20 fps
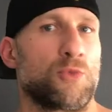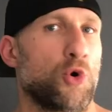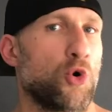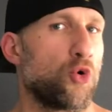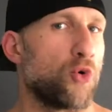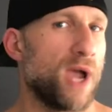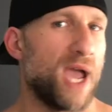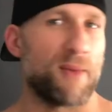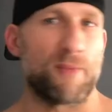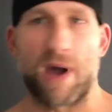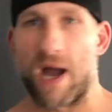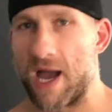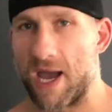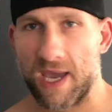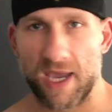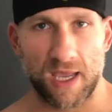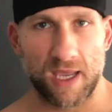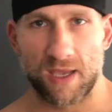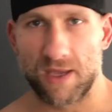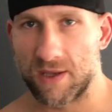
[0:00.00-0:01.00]
Who am
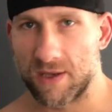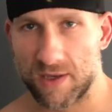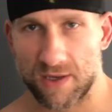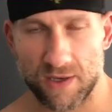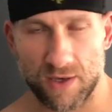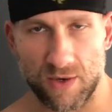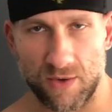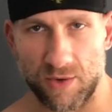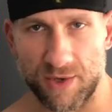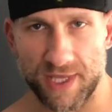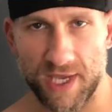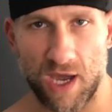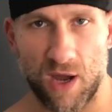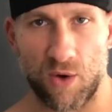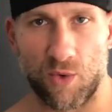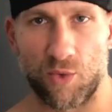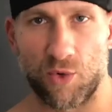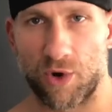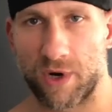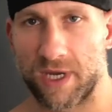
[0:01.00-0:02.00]
I
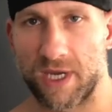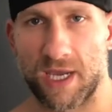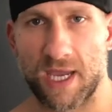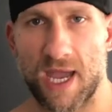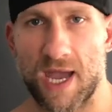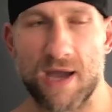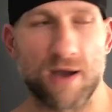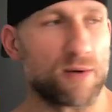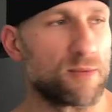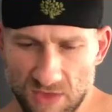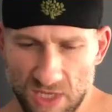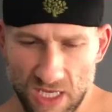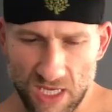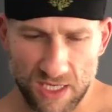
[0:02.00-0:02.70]
without working out?